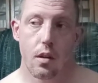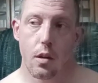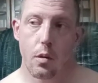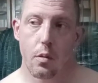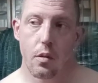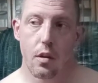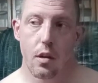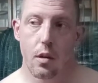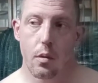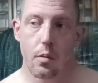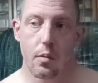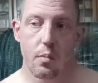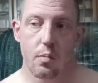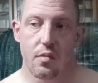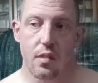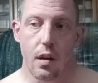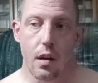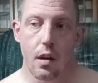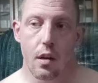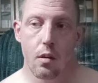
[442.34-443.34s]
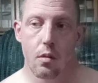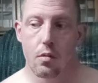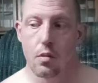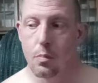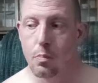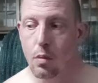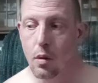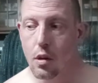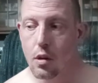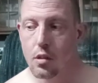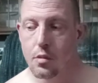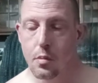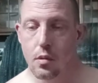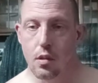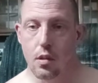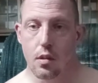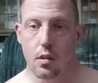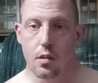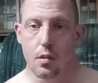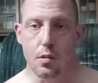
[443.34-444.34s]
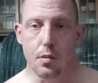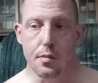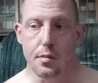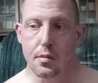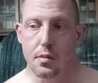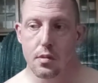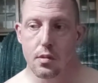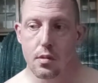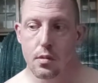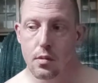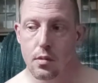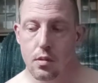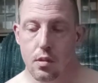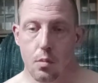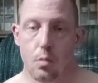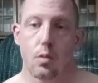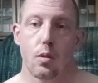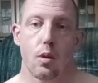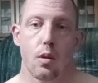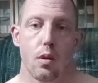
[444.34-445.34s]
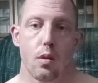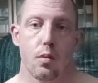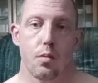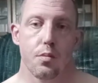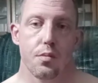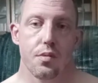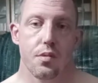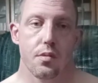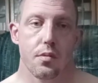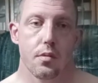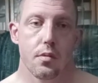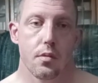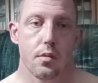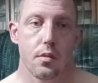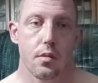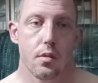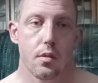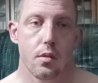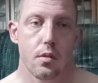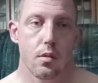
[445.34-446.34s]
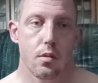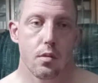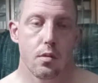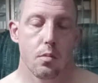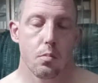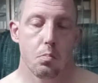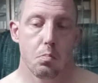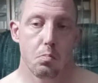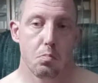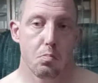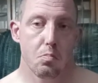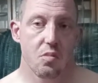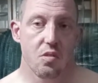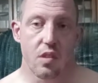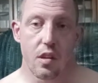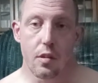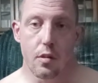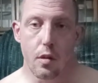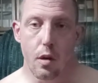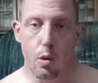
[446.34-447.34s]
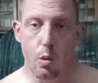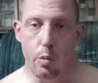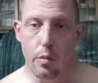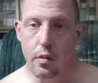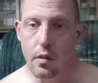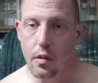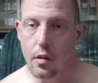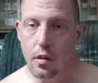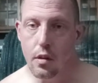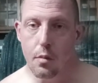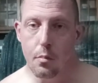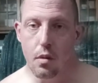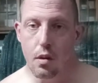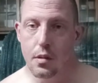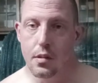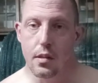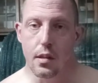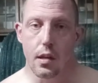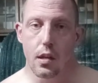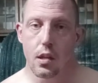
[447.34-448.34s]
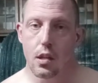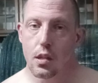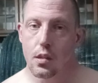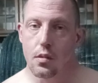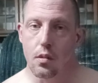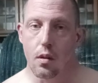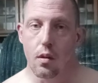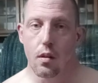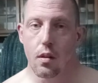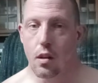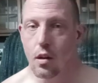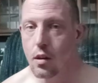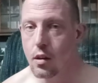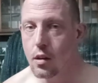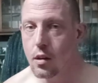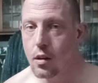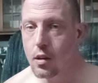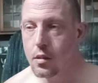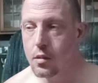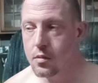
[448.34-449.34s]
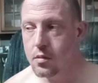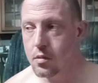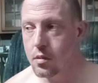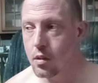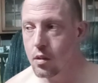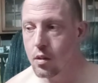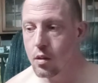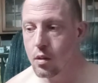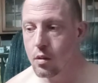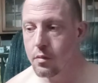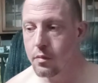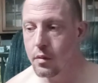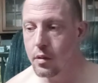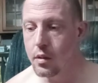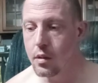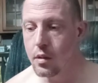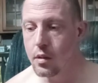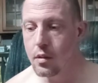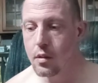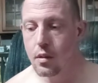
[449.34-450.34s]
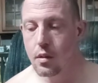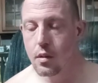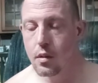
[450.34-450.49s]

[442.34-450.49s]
He was down, depressed because some girls said no to him on dates online and stuff, and